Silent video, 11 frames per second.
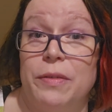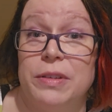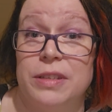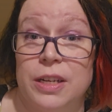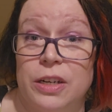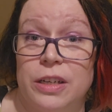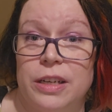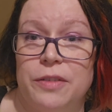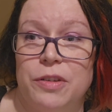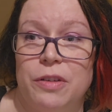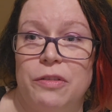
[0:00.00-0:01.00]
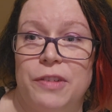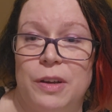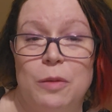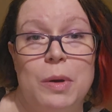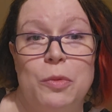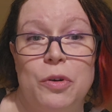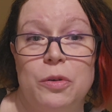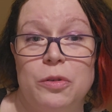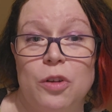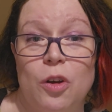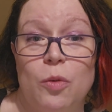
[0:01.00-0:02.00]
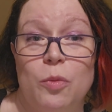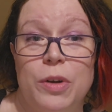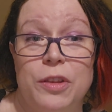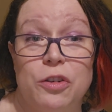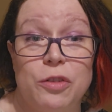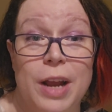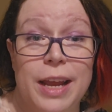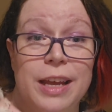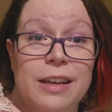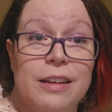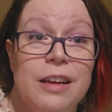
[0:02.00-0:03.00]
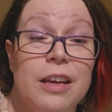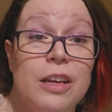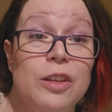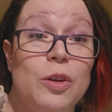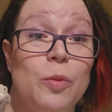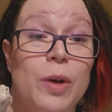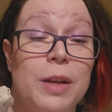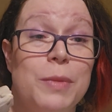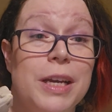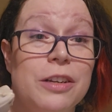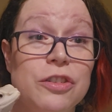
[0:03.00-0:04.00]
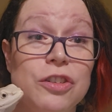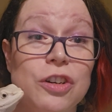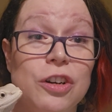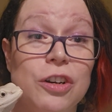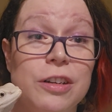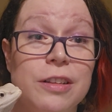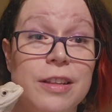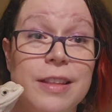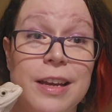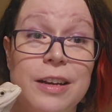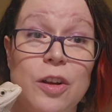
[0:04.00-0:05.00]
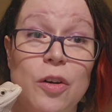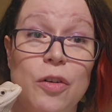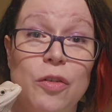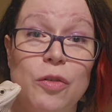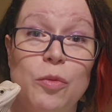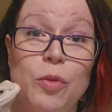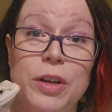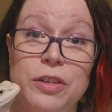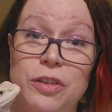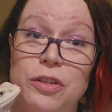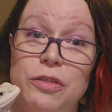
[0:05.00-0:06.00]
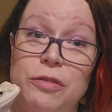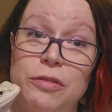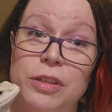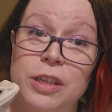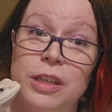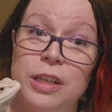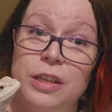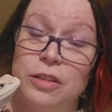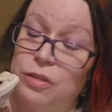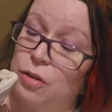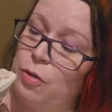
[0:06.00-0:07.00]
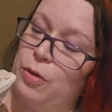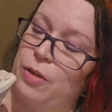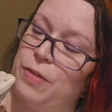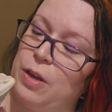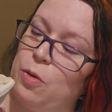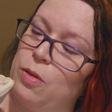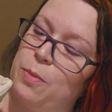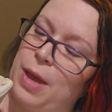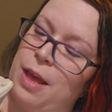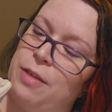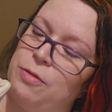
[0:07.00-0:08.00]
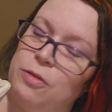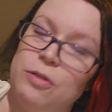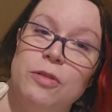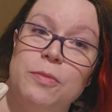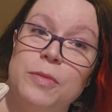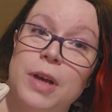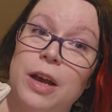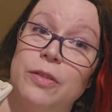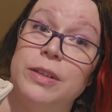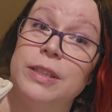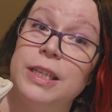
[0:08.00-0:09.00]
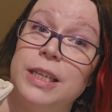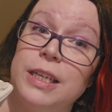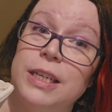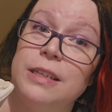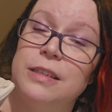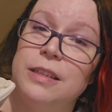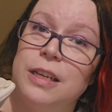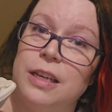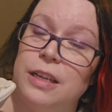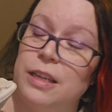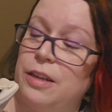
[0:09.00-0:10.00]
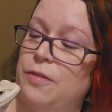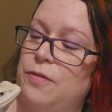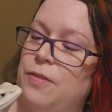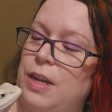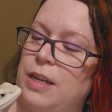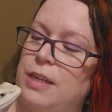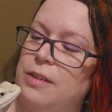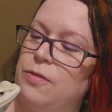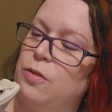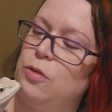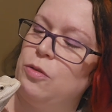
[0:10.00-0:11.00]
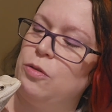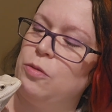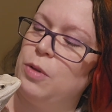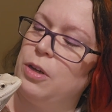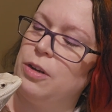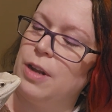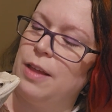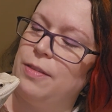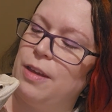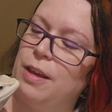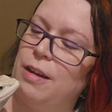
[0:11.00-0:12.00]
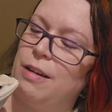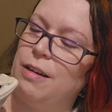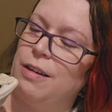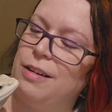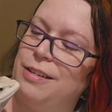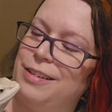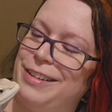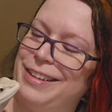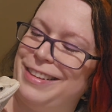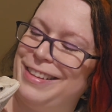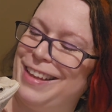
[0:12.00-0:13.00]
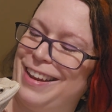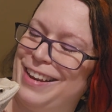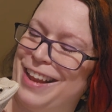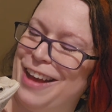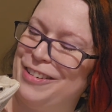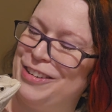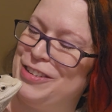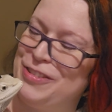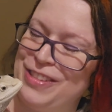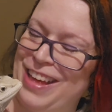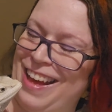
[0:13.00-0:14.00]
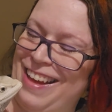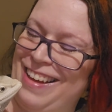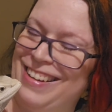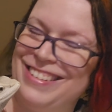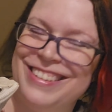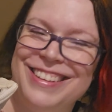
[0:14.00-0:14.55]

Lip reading: a sitter, if you have a family member who's home with your dragon, you'll want to make sure that they know what to do. So if they go to the bathroom, how to clean it. If they need food while you're not there, then how to do that.